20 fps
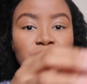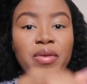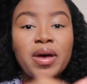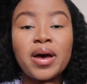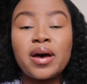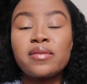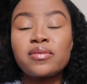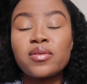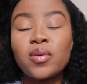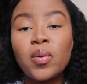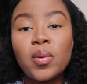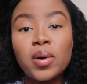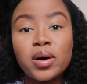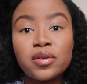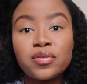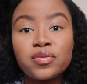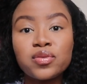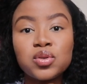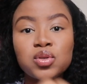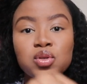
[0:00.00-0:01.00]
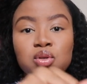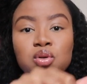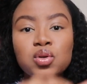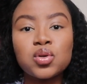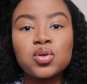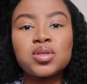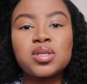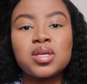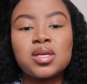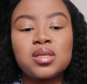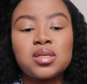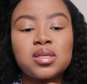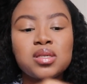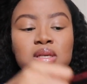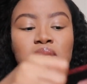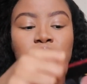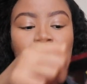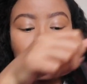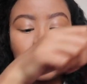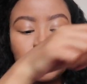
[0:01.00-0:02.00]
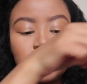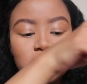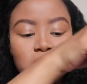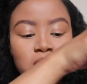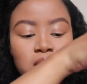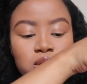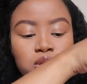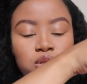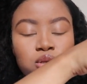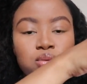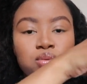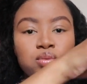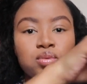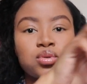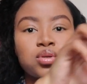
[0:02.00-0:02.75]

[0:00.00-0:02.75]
I have quite a few Tulus, and these are the colors that I chose.